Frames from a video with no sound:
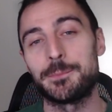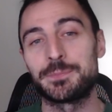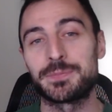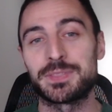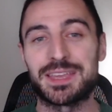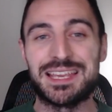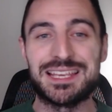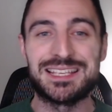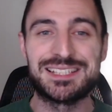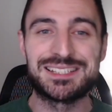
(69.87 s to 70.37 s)

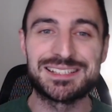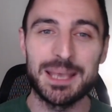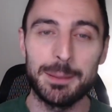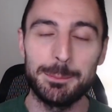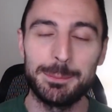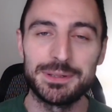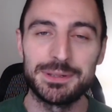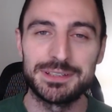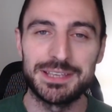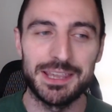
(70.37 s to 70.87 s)

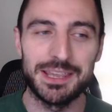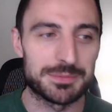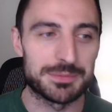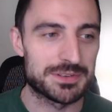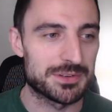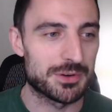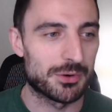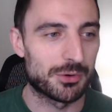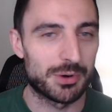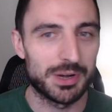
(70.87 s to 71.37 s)
example
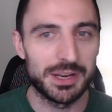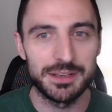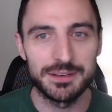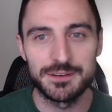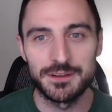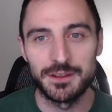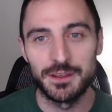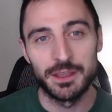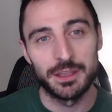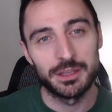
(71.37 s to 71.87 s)
games. All right,
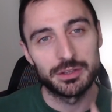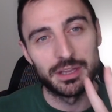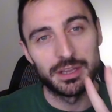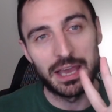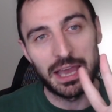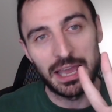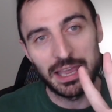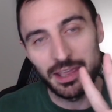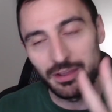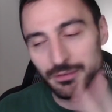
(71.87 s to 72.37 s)

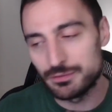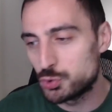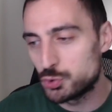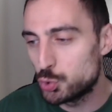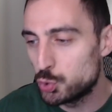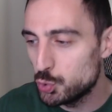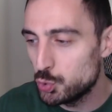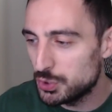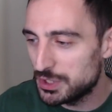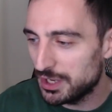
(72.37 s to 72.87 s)
I have
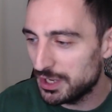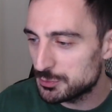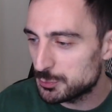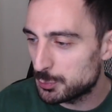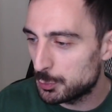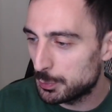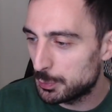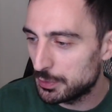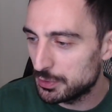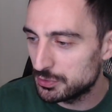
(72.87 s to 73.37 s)
2 games
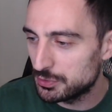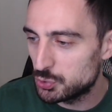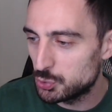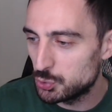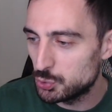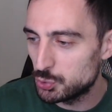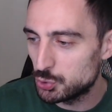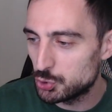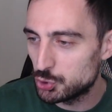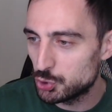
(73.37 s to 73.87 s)
prepared
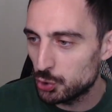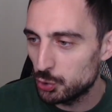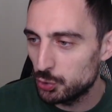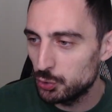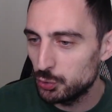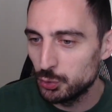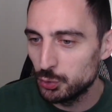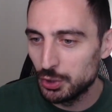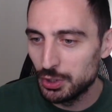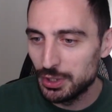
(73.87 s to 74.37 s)
to show
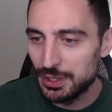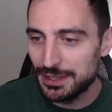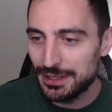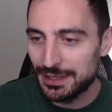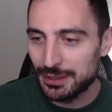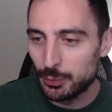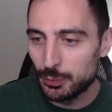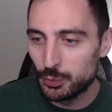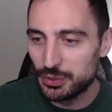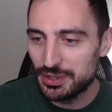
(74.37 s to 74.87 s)
you.
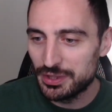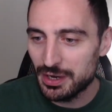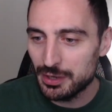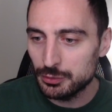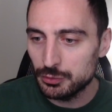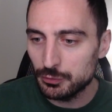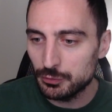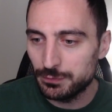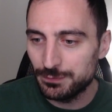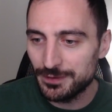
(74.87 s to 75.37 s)

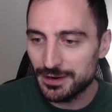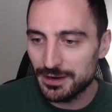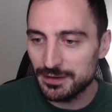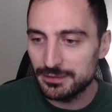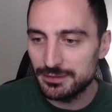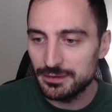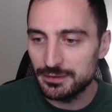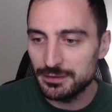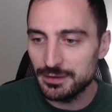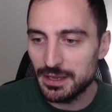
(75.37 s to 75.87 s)
Without
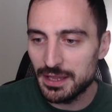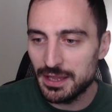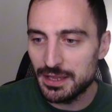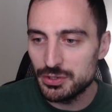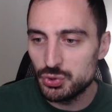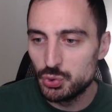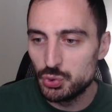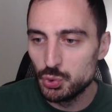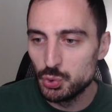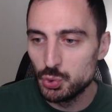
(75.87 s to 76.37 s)
further
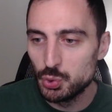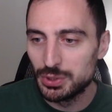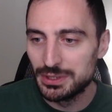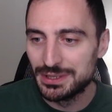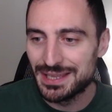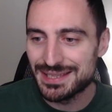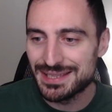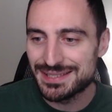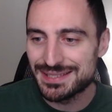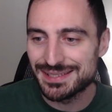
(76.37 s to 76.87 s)
ado, let's